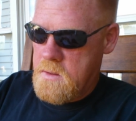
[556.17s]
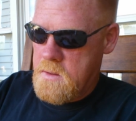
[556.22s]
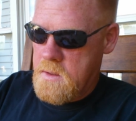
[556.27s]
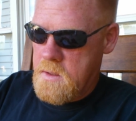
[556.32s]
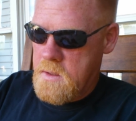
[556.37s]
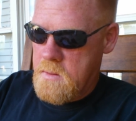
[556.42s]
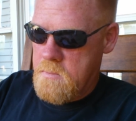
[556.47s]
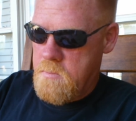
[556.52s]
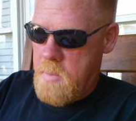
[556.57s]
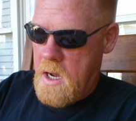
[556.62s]

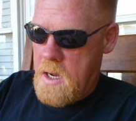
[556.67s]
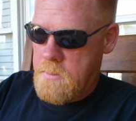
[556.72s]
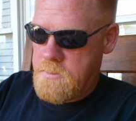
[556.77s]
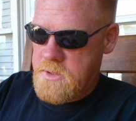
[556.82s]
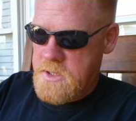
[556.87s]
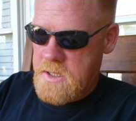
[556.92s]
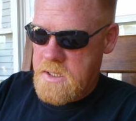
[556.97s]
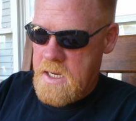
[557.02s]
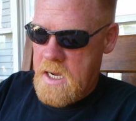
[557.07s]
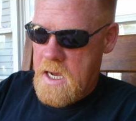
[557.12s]
the
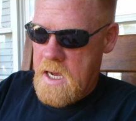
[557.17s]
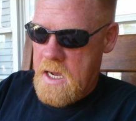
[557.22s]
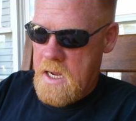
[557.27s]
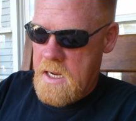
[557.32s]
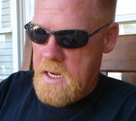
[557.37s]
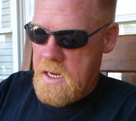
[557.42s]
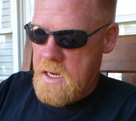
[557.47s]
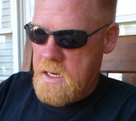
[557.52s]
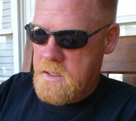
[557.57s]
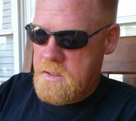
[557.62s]
Pipes and
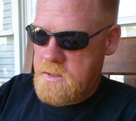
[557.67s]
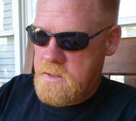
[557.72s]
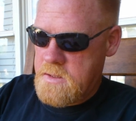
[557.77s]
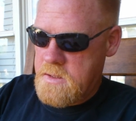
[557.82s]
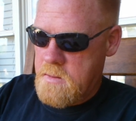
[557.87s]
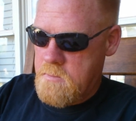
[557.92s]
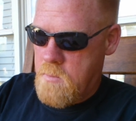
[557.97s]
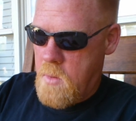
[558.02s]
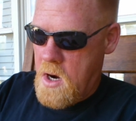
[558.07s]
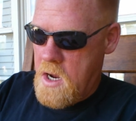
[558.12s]
Kayaks
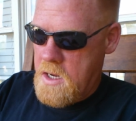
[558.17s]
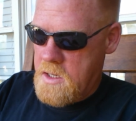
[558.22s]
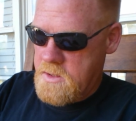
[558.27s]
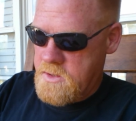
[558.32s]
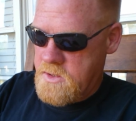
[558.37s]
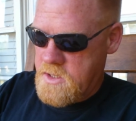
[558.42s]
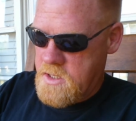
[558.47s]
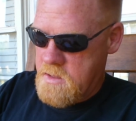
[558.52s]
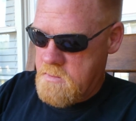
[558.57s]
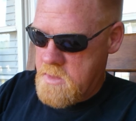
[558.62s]
that Brad
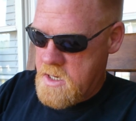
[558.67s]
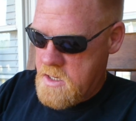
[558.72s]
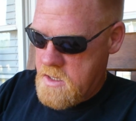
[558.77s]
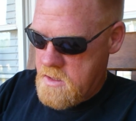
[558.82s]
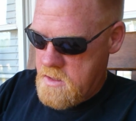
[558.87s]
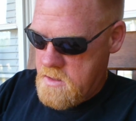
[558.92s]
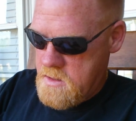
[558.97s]
sent me.